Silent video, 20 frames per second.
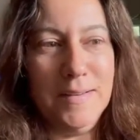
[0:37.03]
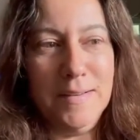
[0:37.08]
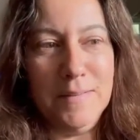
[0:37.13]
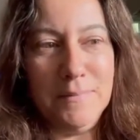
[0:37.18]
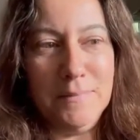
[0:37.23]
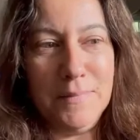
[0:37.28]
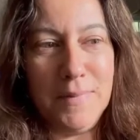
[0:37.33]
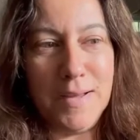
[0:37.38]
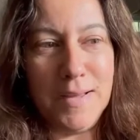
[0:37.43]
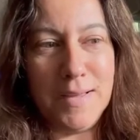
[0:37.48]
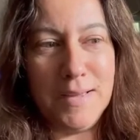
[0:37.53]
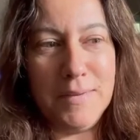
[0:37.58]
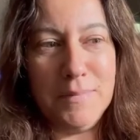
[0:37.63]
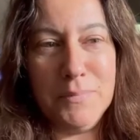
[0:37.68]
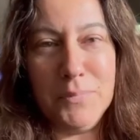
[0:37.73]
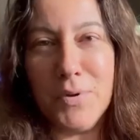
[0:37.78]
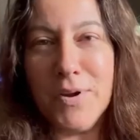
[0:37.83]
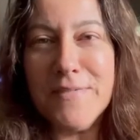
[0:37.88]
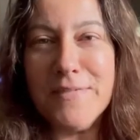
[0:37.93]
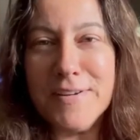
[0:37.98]
my
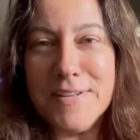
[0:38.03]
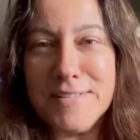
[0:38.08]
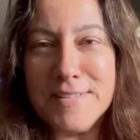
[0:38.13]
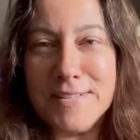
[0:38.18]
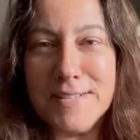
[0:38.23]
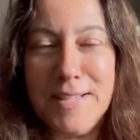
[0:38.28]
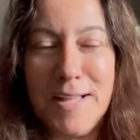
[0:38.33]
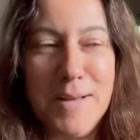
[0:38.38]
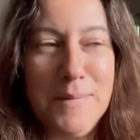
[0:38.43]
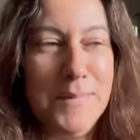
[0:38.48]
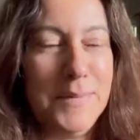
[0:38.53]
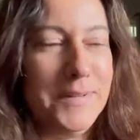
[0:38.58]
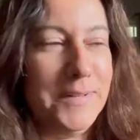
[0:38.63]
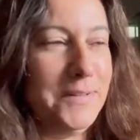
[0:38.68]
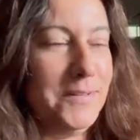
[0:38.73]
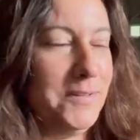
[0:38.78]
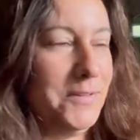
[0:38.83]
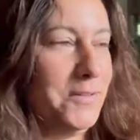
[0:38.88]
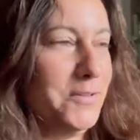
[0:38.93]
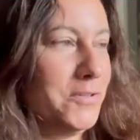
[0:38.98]
boyfriend's club
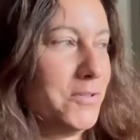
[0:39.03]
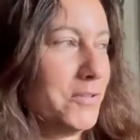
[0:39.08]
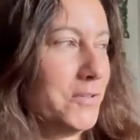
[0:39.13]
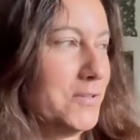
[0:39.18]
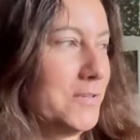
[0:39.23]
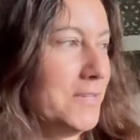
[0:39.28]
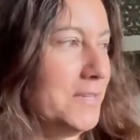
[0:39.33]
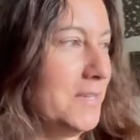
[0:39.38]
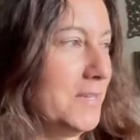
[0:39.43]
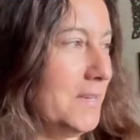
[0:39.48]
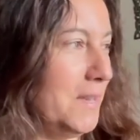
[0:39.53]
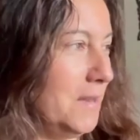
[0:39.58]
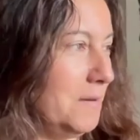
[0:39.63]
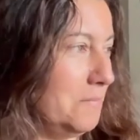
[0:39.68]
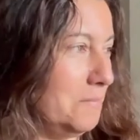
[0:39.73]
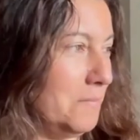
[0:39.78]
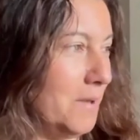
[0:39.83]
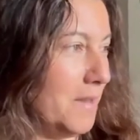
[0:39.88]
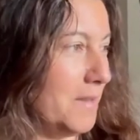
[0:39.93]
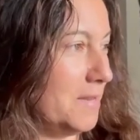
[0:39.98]
in New Jersey,
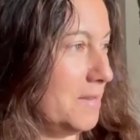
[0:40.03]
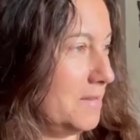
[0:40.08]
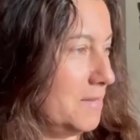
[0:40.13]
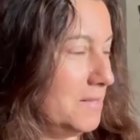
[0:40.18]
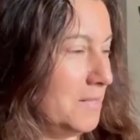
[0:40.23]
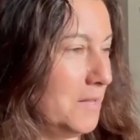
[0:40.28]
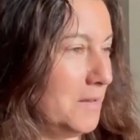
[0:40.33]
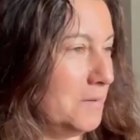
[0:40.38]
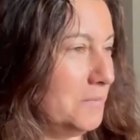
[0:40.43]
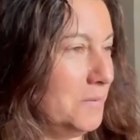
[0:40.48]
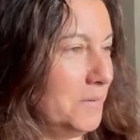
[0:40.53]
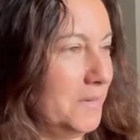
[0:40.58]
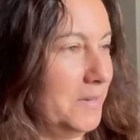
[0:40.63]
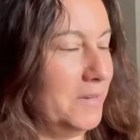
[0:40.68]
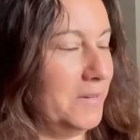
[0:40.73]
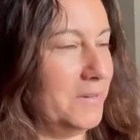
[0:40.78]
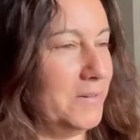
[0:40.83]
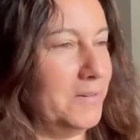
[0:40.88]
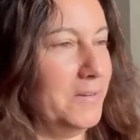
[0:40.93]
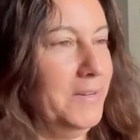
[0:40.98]
at my club
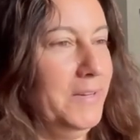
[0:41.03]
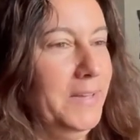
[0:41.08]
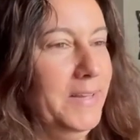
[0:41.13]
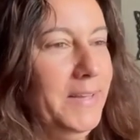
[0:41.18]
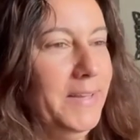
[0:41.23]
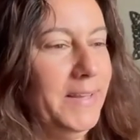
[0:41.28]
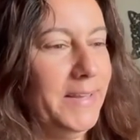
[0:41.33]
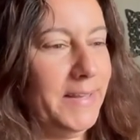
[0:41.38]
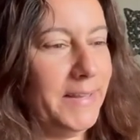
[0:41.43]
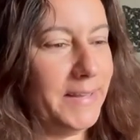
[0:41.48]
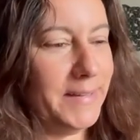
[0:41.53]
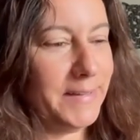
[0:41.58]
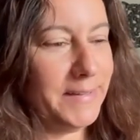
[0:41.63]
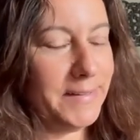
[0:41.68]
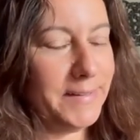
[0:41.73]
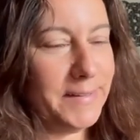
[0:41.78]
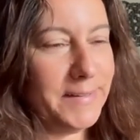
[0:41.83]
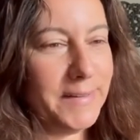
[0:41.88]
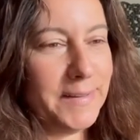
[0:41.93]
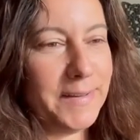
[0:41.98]
here
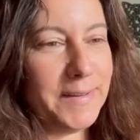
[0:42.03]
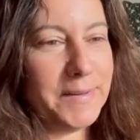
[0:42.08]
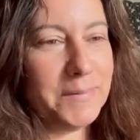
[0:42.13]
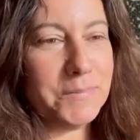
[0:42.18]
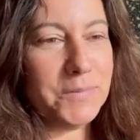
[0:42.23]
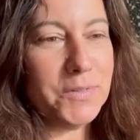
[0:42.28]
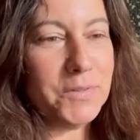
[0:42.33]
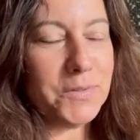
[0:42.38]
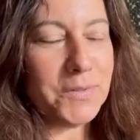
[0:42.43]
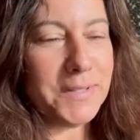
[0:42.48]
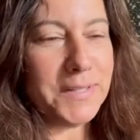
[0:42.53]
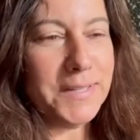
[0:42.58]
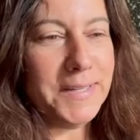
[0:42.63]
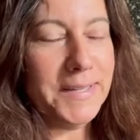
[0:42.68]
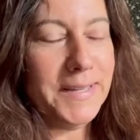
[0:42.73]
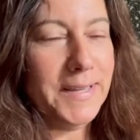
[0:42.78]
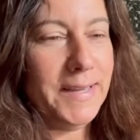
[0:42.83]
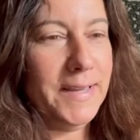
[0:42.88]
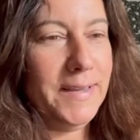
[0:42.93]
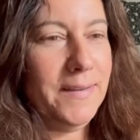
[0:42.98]
in
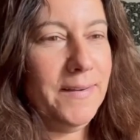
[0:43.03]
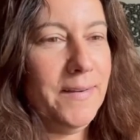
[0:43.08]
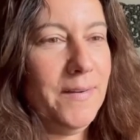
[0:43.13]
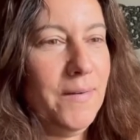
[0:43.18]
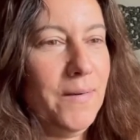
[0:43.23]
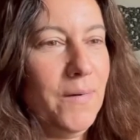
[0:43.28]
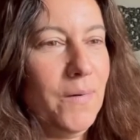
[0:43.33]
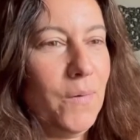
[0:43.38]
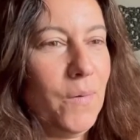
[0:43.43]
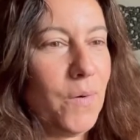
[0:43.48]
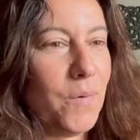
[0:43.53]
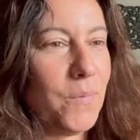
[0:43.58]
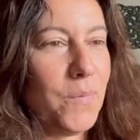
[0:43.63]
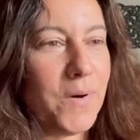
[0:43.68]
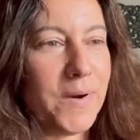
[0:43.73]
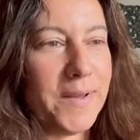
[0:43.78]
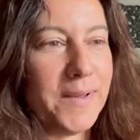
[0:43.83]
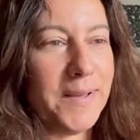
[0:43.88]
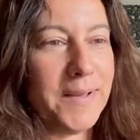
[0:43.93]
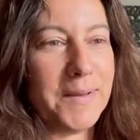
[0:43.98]
Muley, or
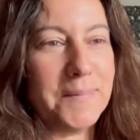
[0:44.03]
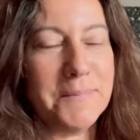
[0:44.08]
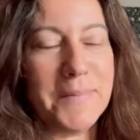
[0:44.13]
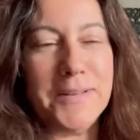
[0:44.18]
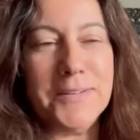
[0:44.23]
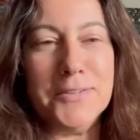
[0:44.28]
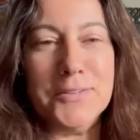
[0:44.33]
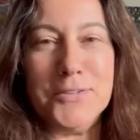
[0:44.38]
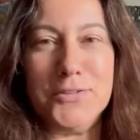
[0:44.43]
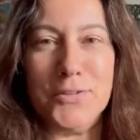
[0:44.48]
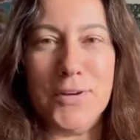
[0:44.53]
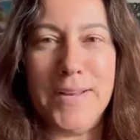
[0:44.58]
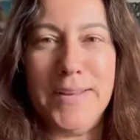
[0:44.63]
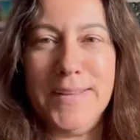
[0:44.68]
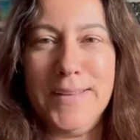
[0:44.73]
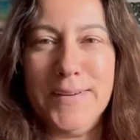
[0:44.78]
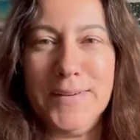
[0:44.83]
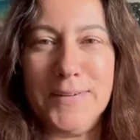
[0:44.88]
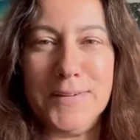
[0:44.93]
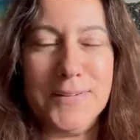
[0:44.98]
working on mental
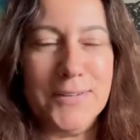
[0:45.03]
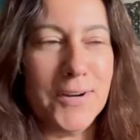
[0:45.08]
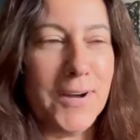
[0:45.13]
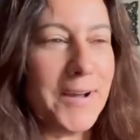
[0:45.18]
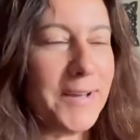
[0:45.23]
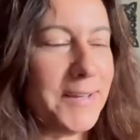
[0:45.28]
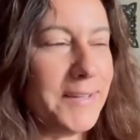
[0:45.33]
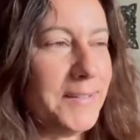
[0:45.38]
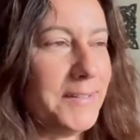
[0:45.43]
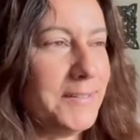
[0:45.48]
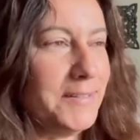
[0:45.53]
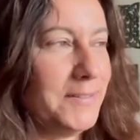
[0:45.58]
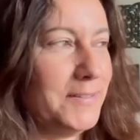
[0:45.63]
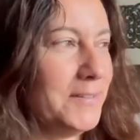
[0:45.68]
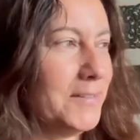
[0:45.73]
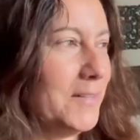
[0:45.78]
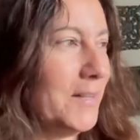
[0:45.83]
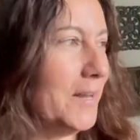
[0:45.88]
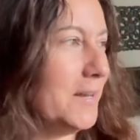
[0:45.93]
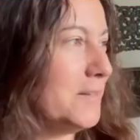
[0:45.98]
training, or talking to
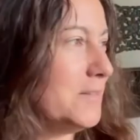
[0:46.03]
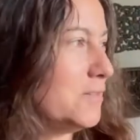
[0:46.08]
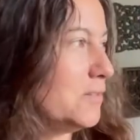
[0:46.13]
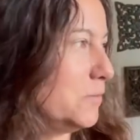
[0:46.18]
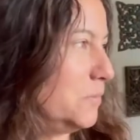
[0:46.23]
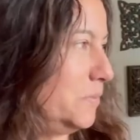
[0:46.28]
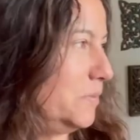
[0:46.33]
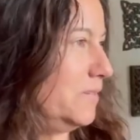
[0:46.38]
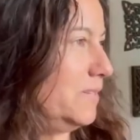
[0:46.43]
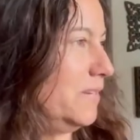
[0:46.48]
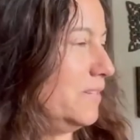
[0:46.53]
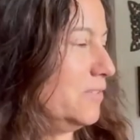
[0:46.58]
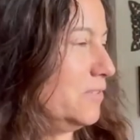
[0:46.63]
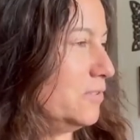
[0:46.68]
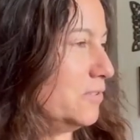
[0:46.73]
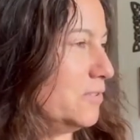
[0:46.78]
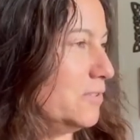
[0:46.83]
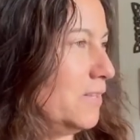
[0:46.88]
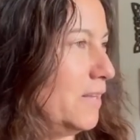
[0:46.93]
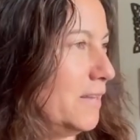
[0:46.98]
clients or
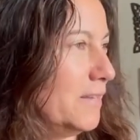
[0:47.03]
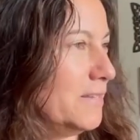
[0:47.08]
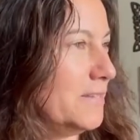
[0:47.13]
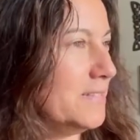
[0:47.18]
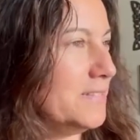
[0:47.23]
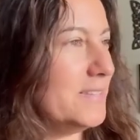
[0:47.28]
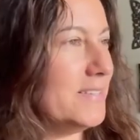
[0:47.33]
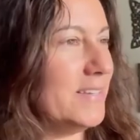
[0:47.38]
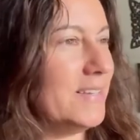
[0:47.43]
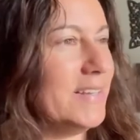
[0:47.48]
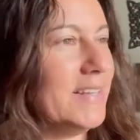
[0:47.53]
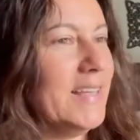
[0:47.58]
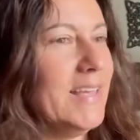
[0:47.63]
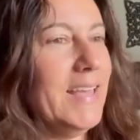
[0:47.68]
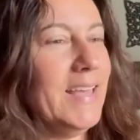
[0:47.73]
potential clients. In